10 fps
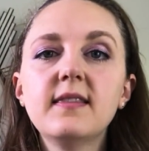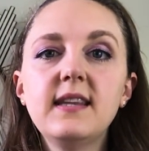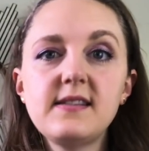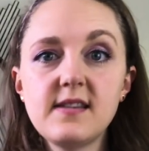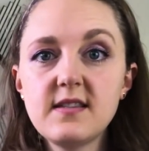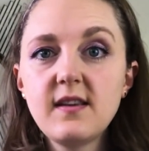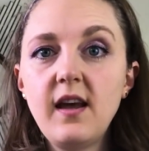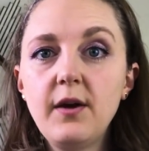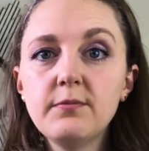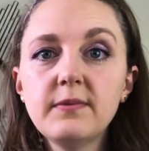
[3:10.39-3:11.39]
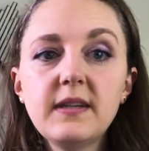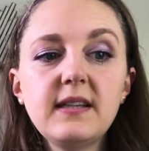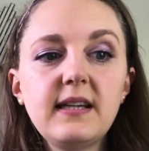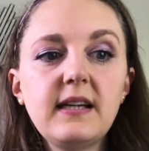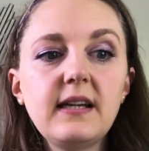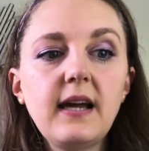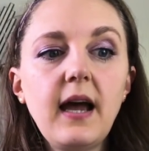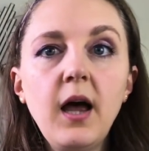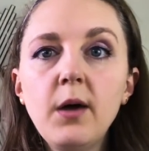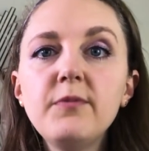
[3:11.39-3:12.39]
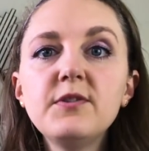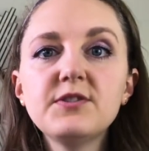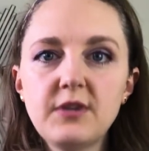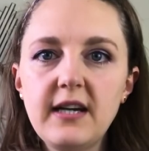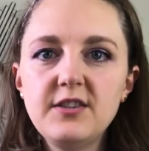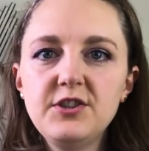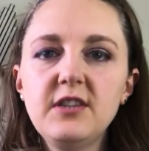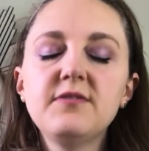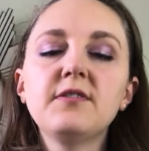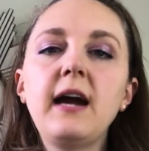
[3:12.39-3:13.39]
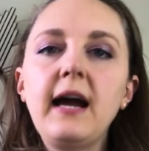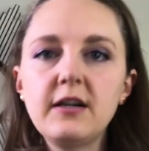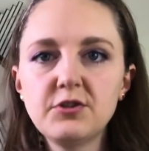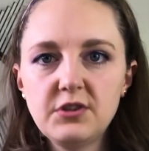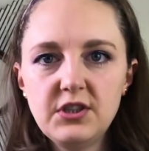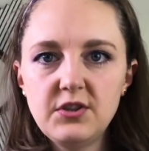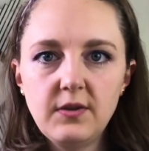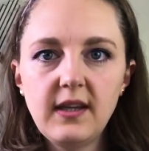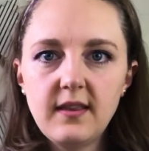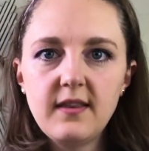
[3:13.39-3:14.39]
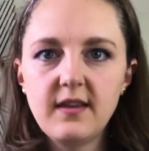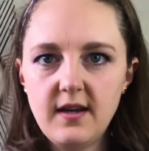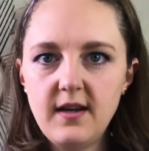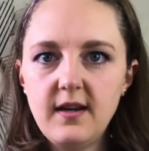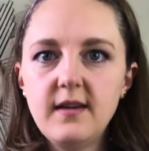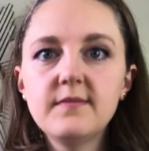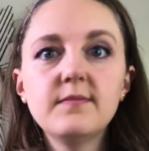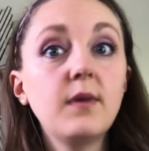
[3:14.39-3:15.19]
this is a really helpful strategy for actually doing the